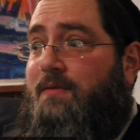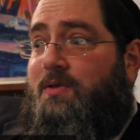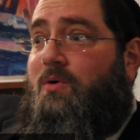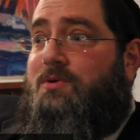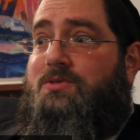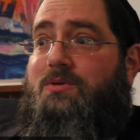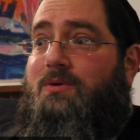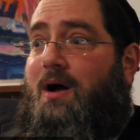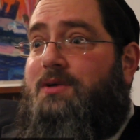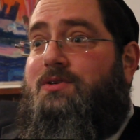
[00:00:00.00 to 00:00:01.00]
If it costs
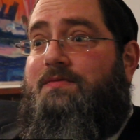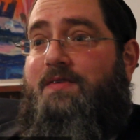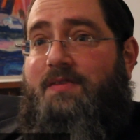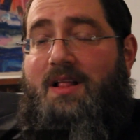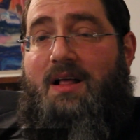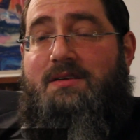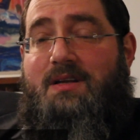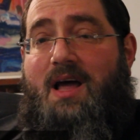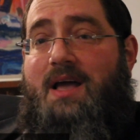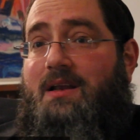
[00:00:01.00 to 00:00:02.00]
you
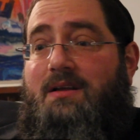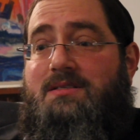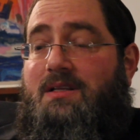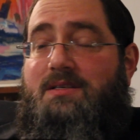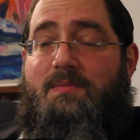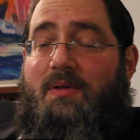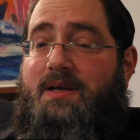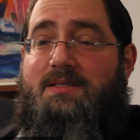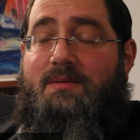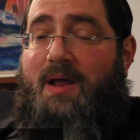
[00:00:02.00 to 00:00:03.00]
$150 a night in a sleazy
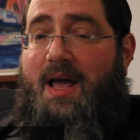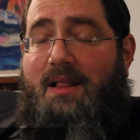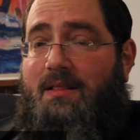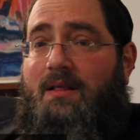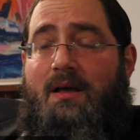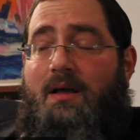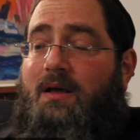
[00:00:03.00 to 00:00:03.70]
place in Manhattan,